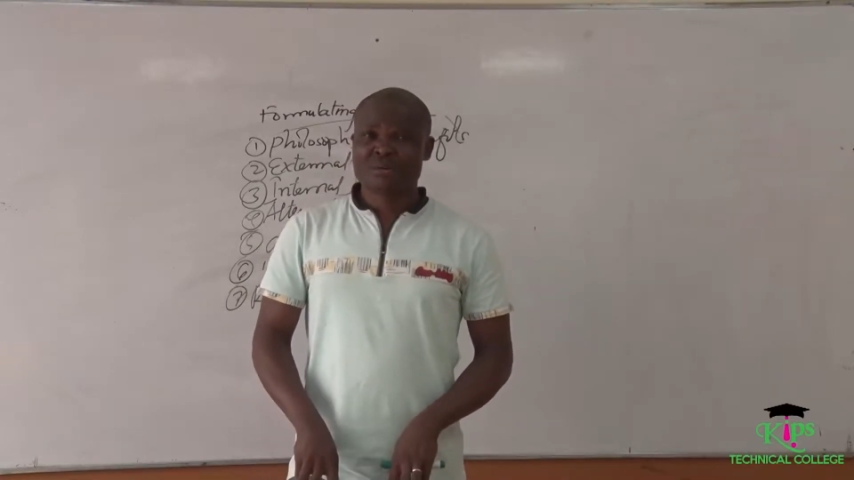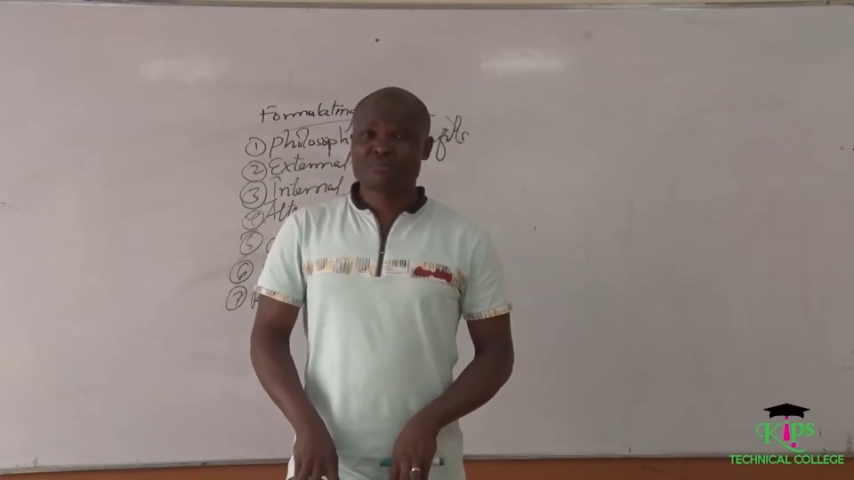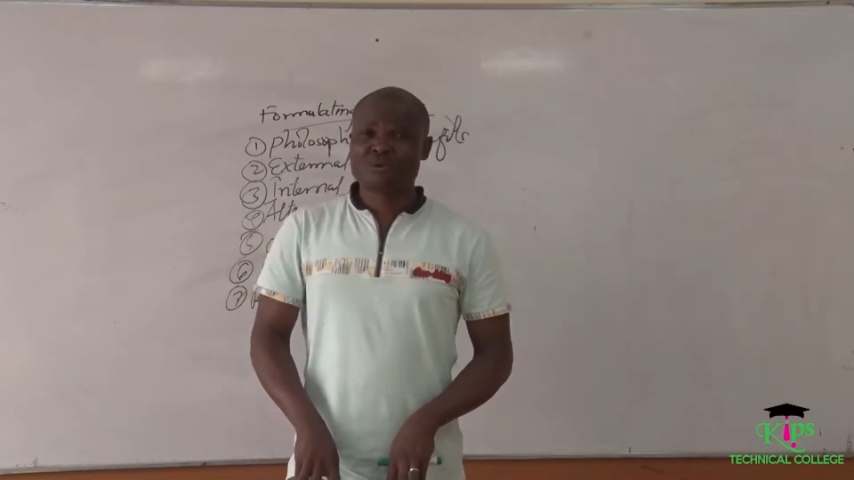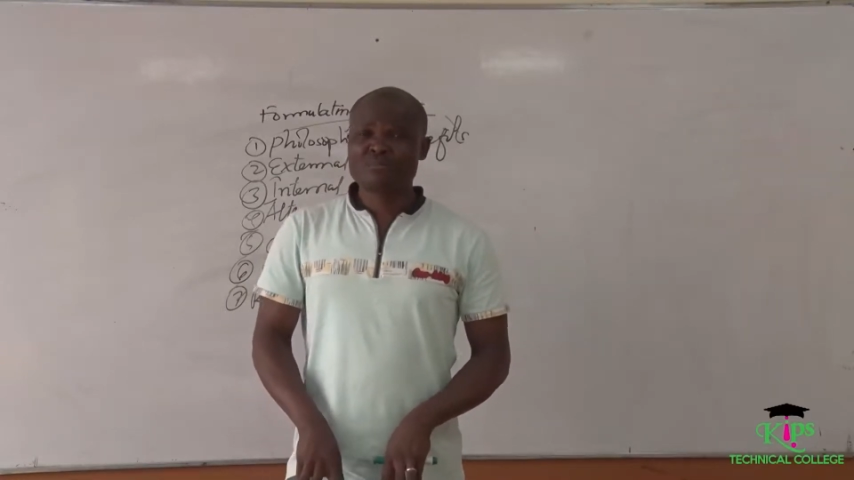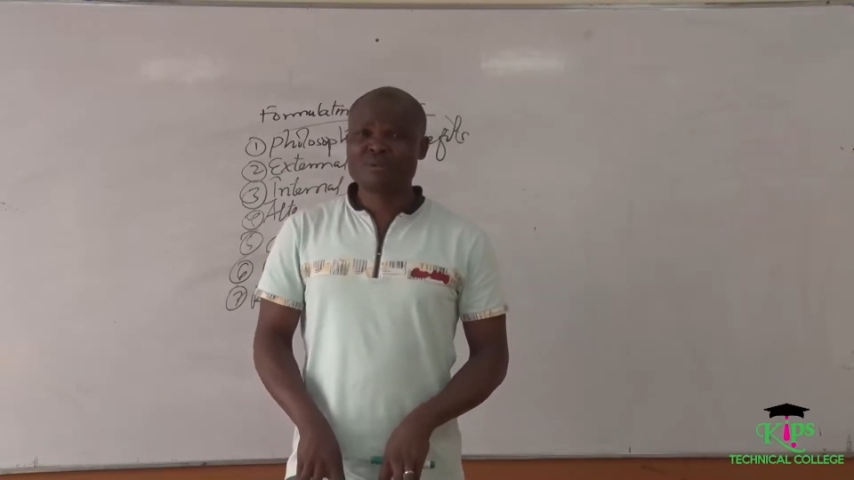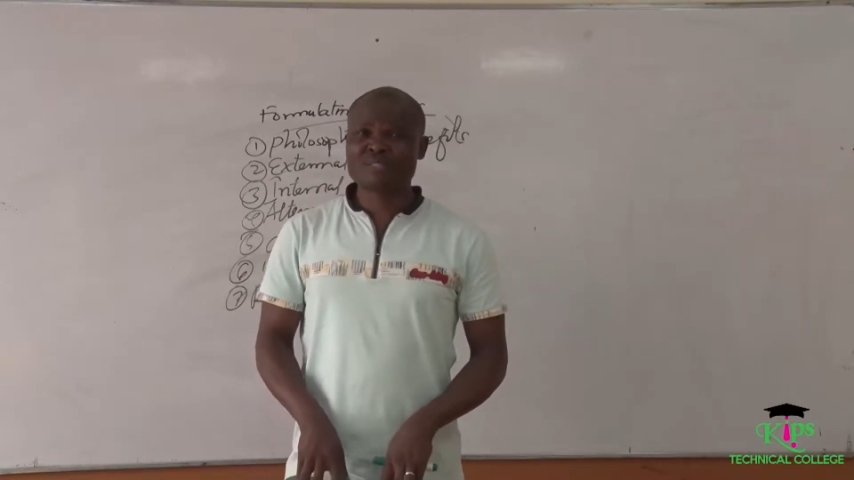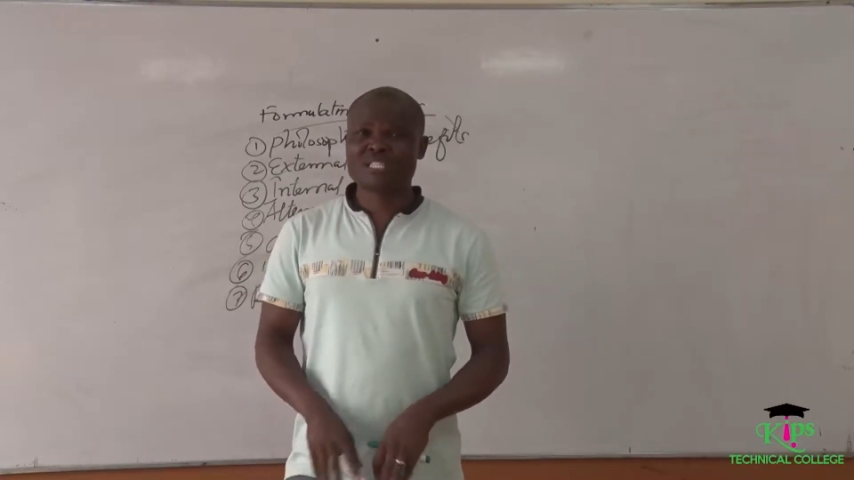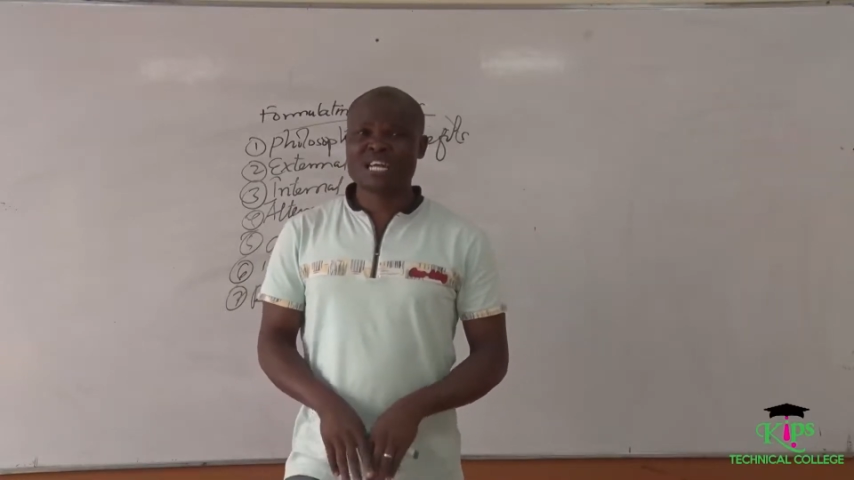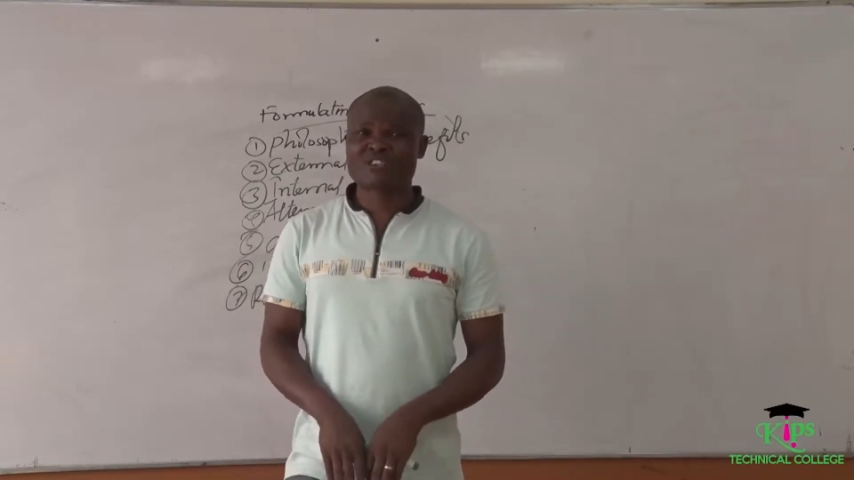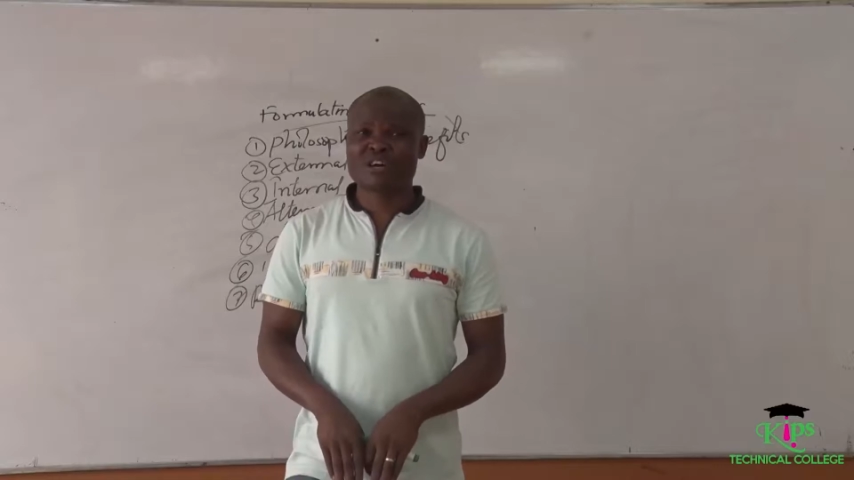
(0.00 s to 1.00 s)
problems
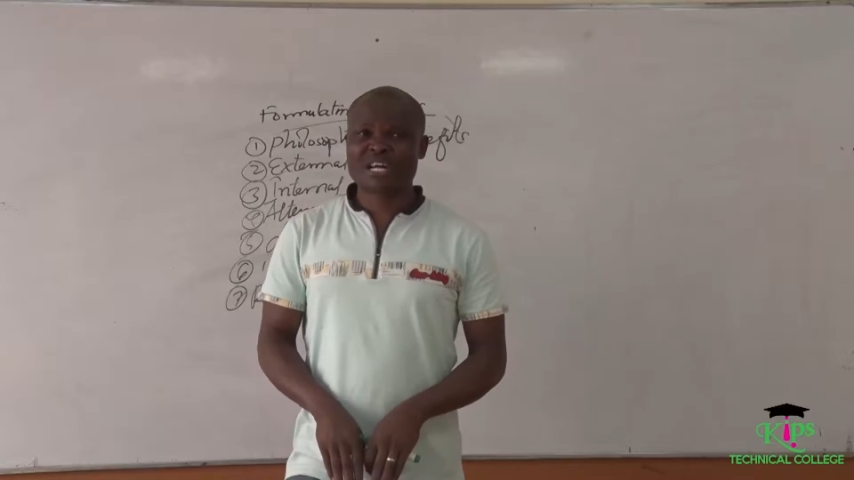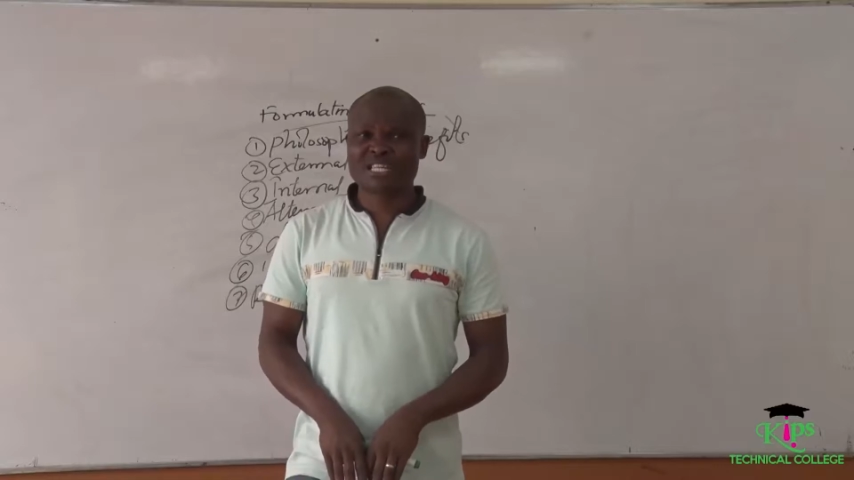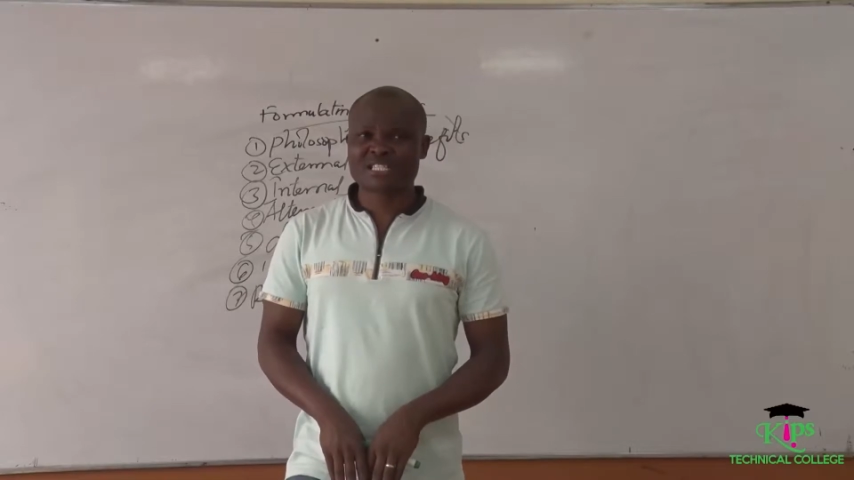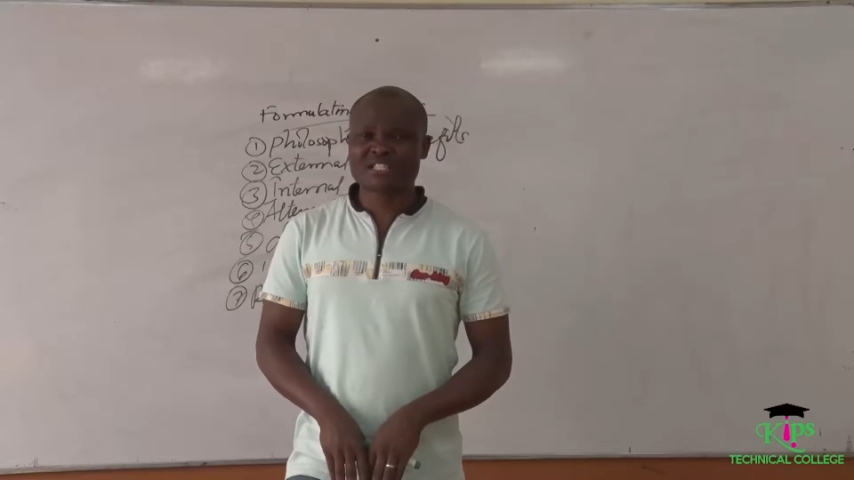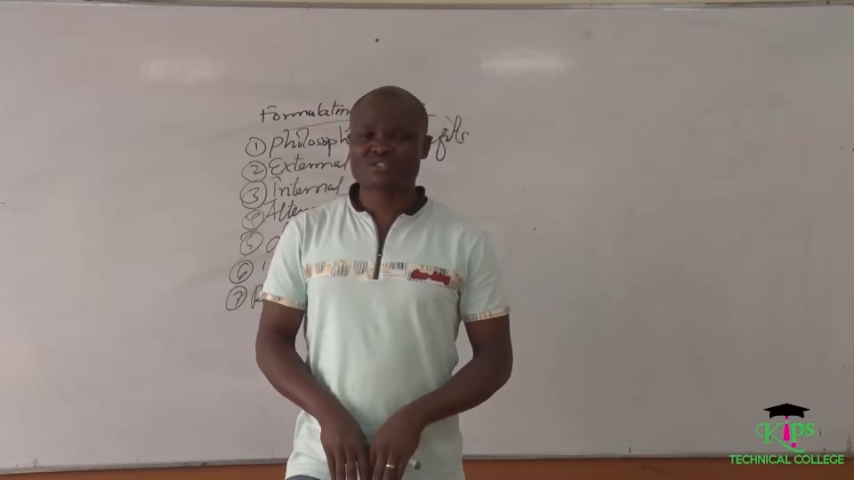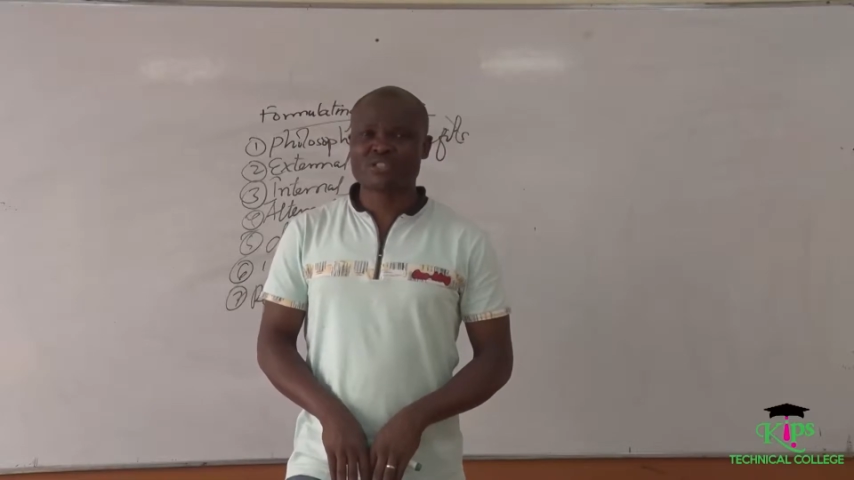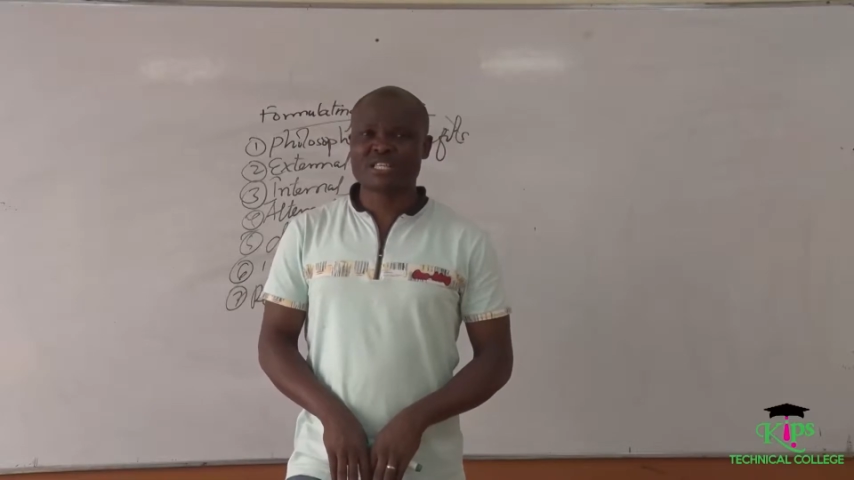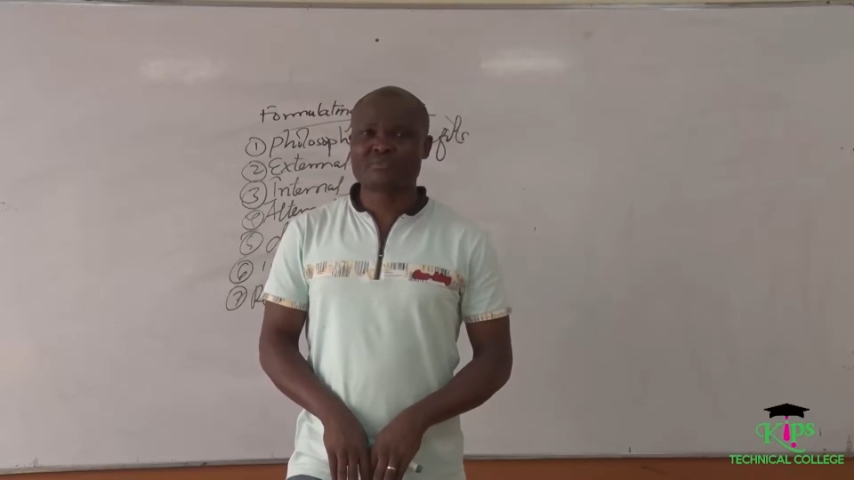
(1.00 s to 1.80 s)
in an organization